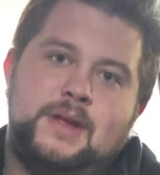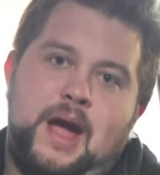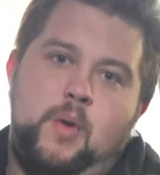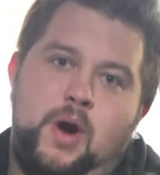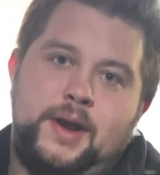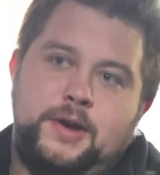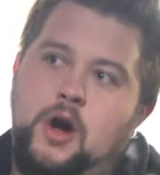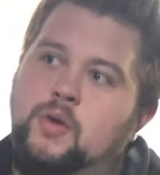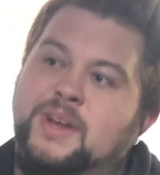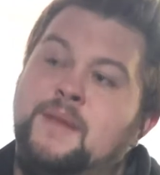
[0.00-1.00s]
I want to
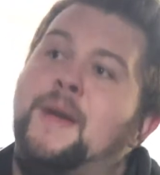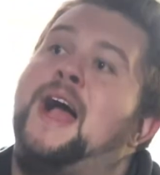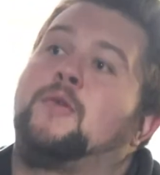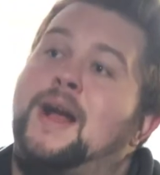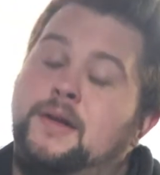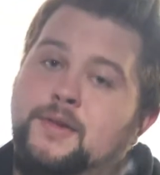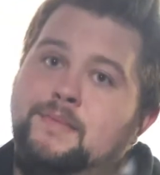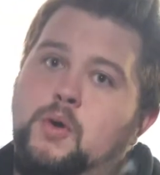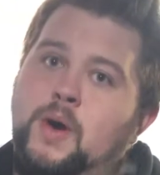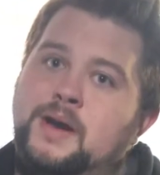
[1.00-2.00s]
go and get a back rack at some
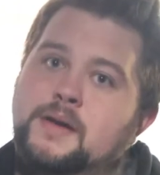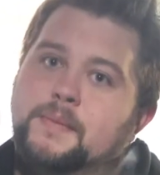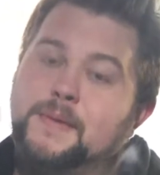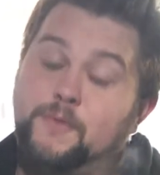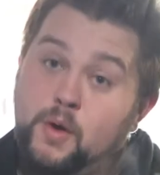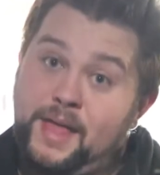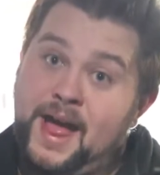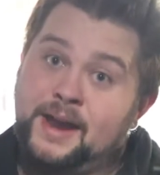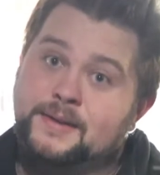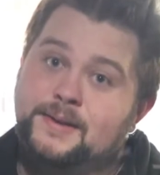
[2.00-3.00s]
point. Before
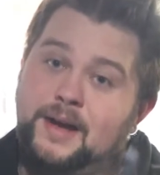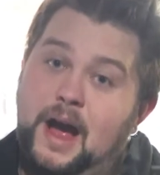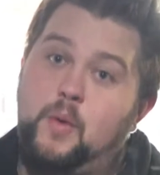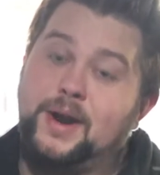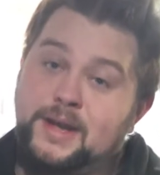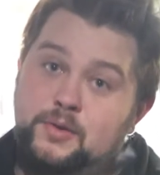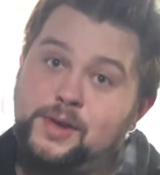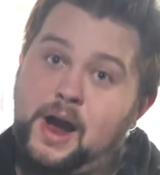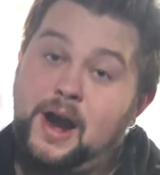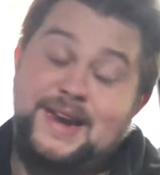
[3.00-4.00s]
that, I want to get new
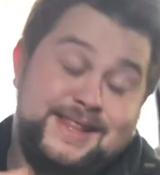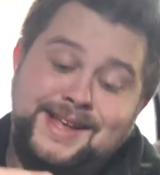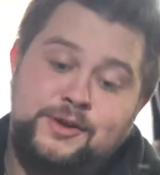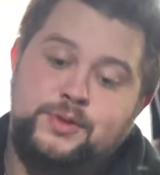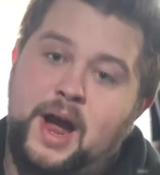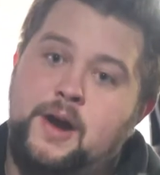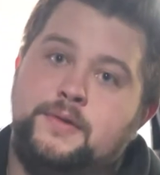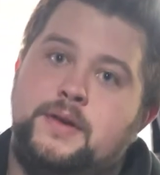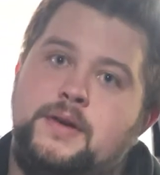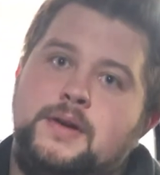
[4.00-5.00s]
tires. I need to get new
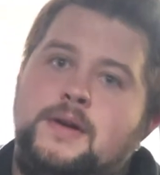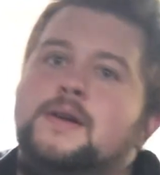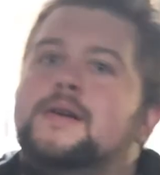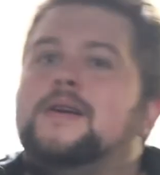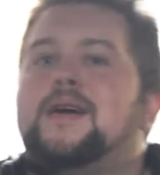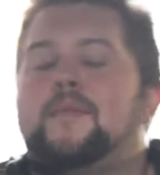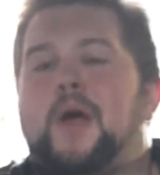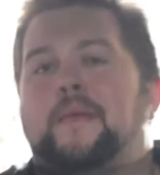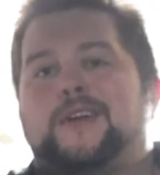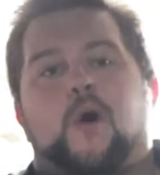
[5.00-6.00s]
tires.
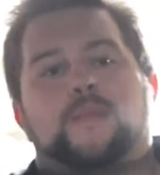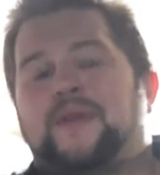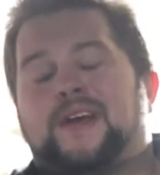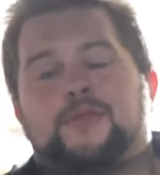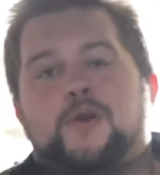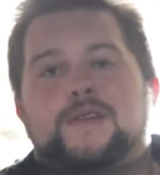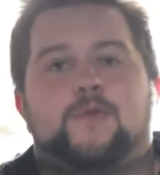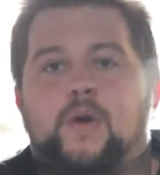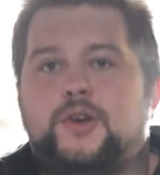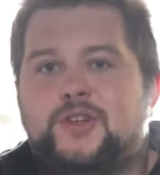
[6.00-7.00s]
Probably go up to like a
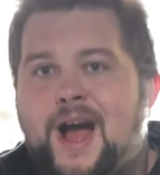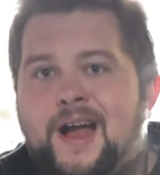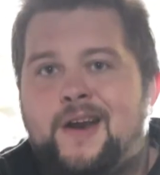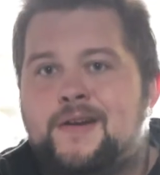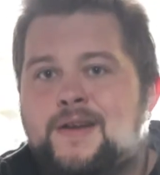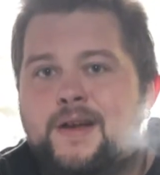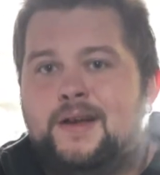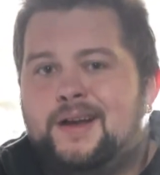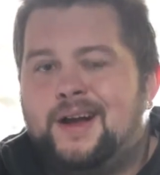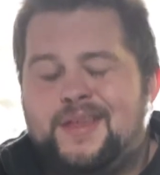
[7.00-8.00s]
34-inch tire.
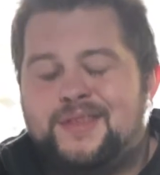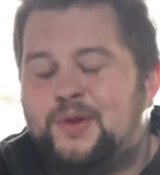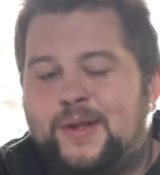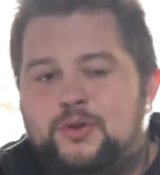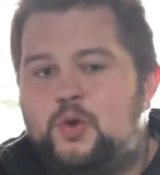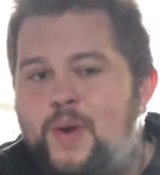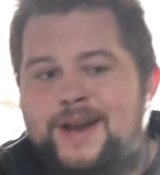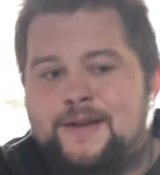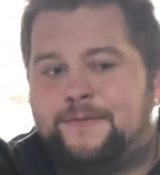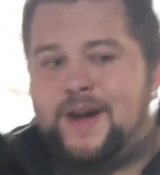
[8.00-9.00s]
I think they're like
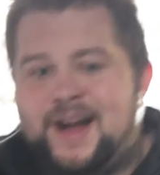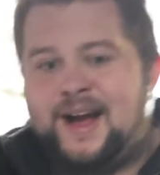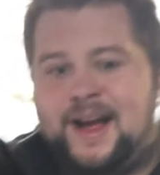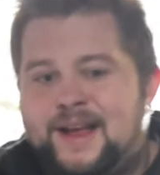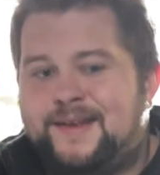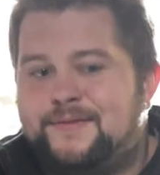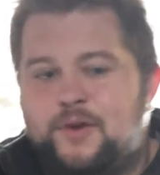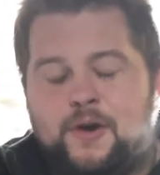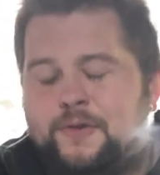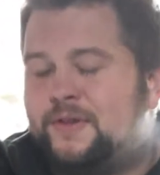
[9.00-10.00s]
285s,
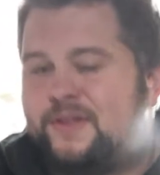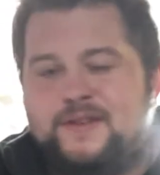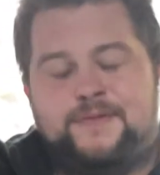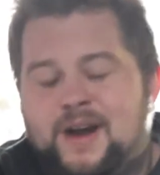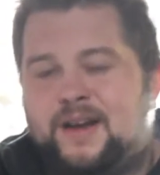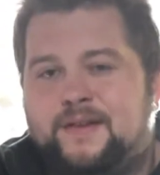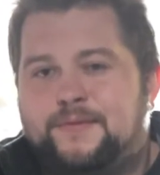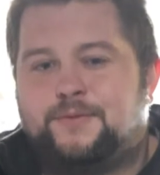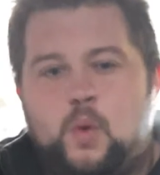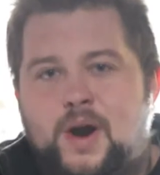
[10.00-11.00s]

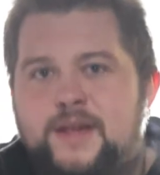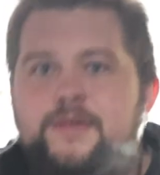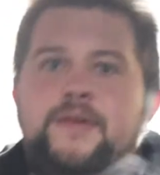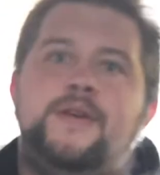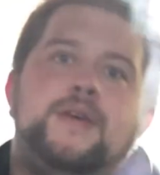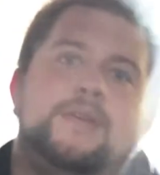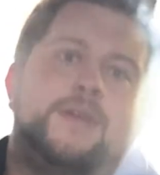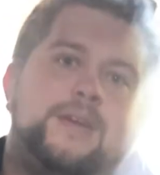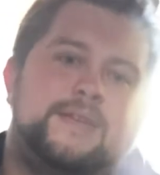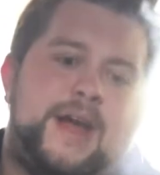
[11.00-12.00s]
R65 20s.
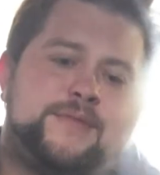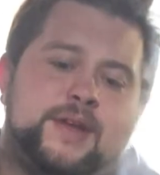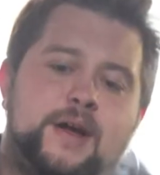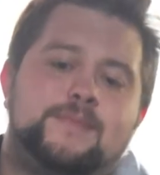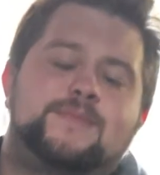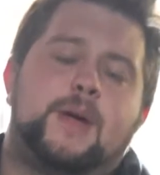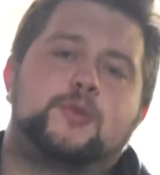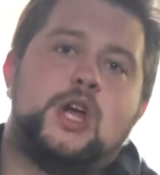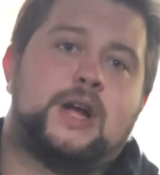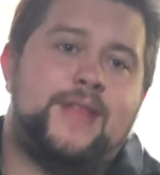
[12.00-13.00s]
Have to double
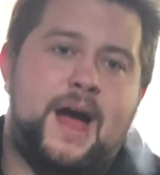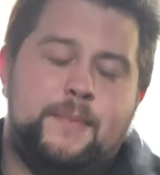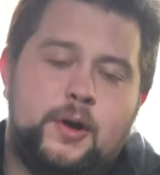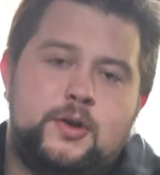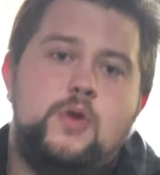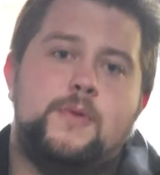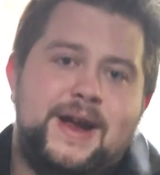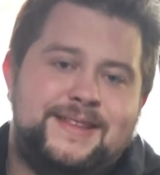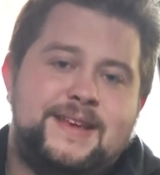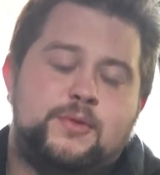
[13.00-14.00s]
check on that, but Cooper
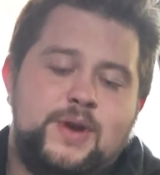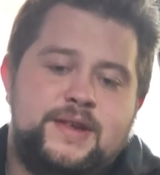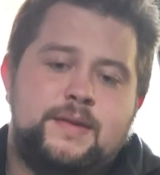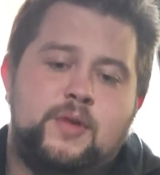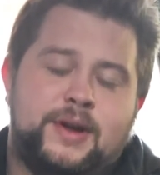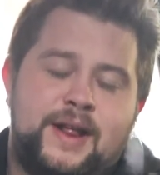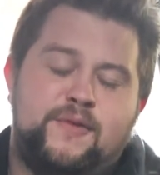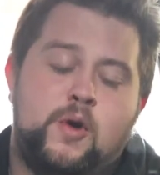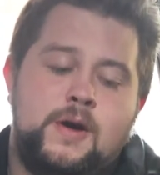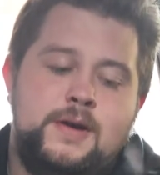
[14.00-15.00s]
AT3s I'm looking at
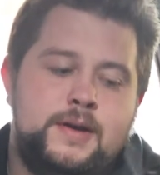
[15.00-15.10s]
for.